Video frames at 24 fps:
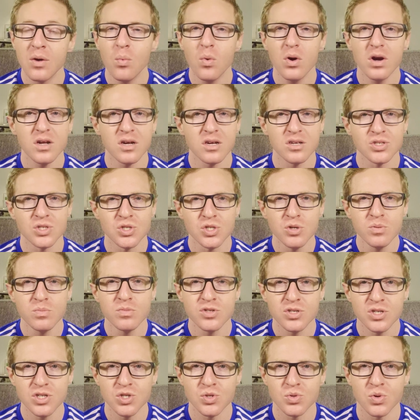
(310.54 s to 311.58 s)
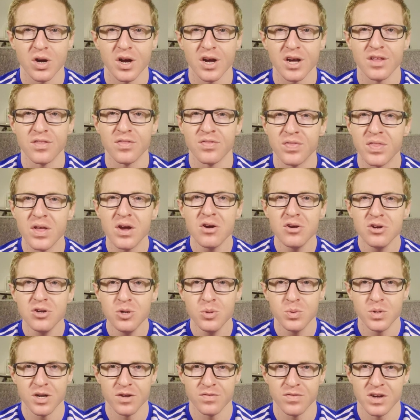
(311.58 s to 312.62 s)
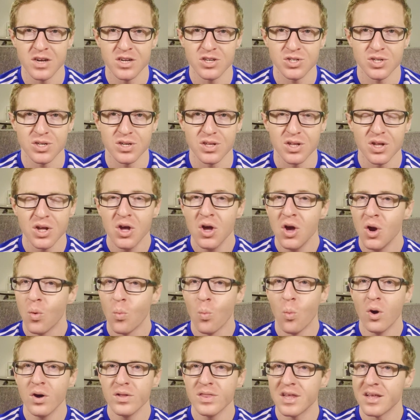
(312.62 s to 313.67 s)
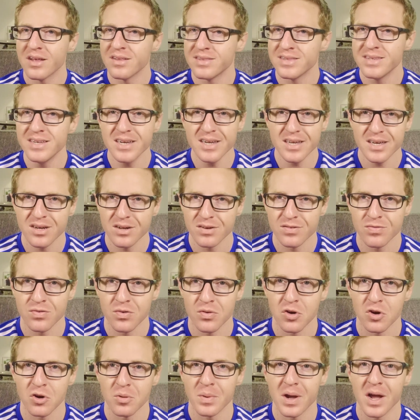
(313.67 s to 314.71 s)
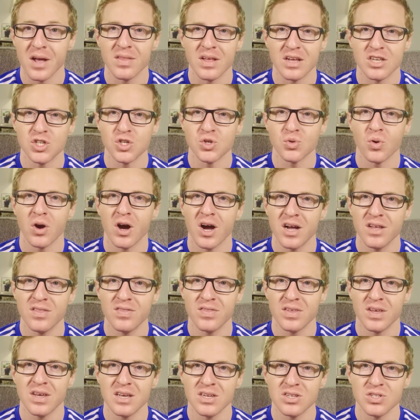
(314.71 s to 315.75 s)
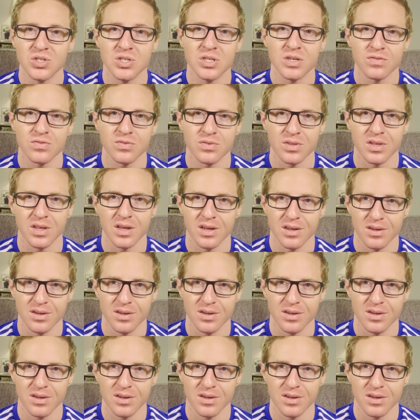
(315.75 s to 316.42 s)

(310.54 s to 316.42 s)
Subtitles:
wanted consumers to try their new innovation, one that didn't conform and that tried things differently.